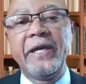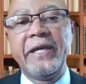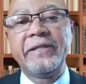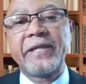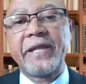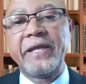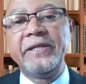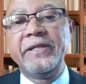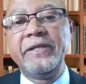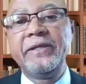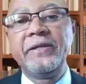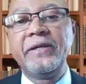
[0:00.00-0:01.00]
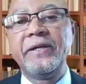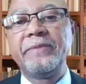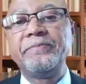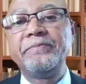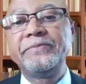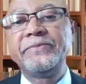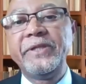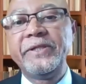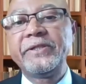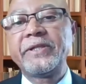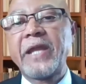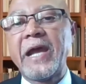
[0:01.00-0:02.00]
and Training
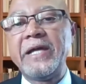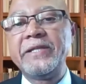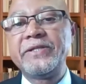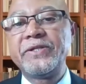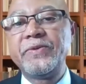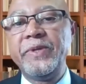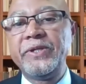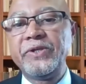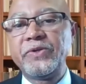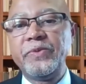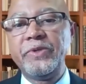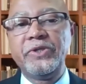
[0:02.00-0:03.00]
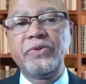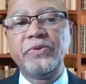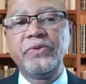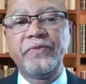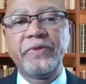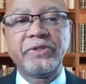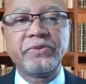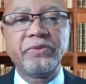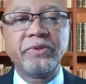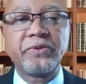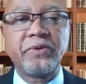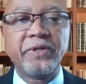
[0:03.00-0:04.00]
DigiTrans 2022
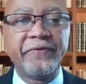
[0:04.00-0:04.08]
virtual